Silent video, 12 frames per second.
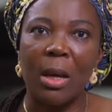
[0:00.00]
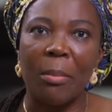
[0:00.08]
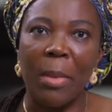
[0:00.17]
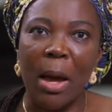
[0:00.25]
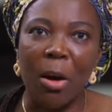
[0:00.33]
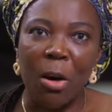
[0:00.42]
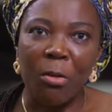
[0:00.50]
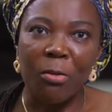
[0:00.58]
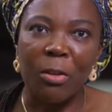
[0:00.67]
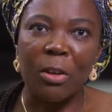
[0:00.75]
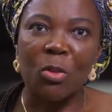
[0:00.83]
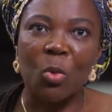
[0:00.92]
In my
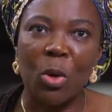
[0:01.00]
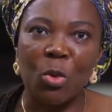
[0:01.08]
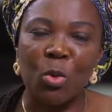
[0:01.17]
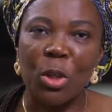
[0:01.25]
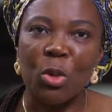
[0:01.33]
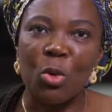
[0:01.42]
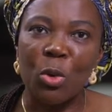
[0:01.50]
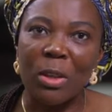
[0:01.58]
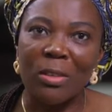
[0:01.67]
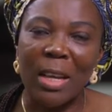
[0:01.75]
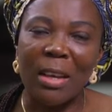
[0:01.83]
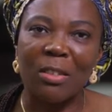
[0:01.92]
office, what we do
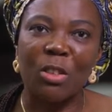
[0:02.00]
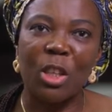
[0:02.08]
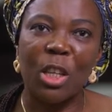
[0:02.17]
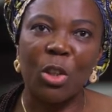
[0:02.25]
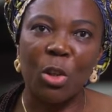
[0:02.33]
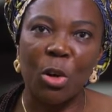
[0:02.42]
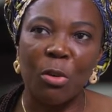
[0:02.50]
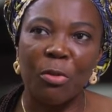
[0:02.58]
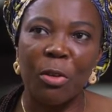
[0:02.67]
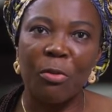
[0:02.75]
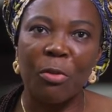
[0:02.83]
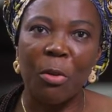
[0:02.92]
is exchange of
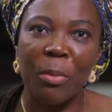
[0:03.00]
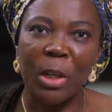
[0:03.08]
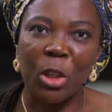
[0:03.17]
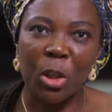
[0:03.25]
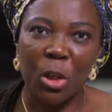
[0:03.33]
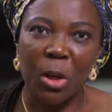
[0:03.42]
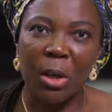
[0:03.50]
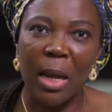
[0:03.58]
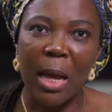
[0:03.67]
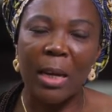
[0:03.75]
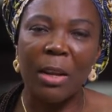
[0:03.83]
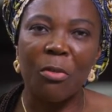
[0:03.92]
information,
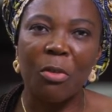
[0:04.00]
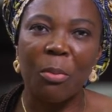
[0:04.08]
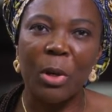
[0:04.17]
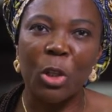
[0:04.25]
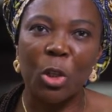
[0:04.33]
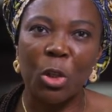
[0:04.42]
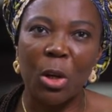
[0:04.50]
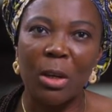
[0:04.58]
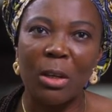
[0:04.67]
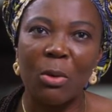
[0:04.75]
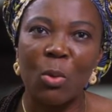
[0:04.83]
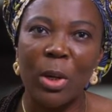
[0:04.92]
and the information
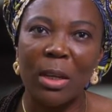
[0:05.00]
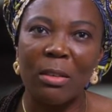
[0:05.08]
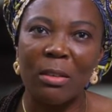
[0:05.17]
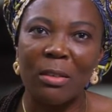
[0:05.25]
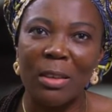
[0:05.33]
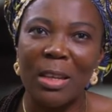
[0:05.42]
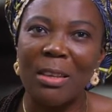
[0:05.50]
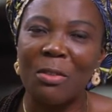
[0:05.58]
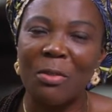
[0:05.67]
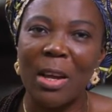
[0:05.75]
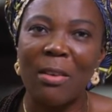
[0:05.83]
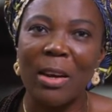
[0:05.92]
we see
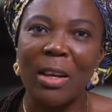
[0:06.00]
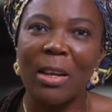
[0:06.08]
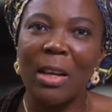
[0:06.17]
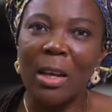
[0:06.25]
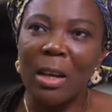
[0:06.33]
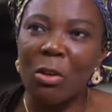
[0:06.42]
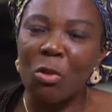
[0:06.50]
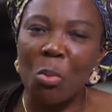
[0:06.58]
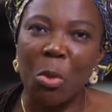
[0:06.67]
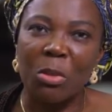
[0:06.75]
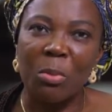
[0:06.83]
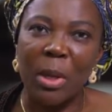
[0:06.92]
is very
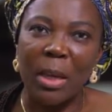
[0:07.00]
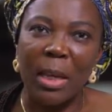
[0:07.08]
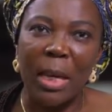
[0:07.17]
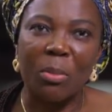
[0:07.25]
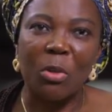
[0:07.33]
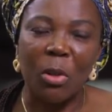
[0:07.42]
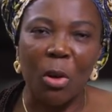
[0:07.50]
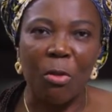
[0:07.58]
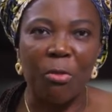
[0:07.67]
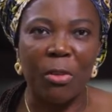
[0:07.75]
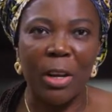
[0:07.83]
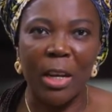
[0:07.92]
must be kept
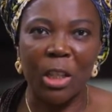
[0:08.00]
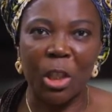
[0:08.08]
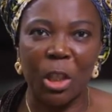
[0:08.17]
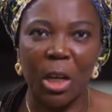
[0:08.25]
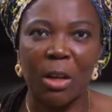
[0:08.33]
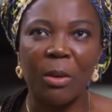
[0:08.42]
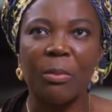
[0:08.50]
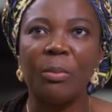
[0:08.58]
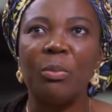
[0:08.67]
confidential.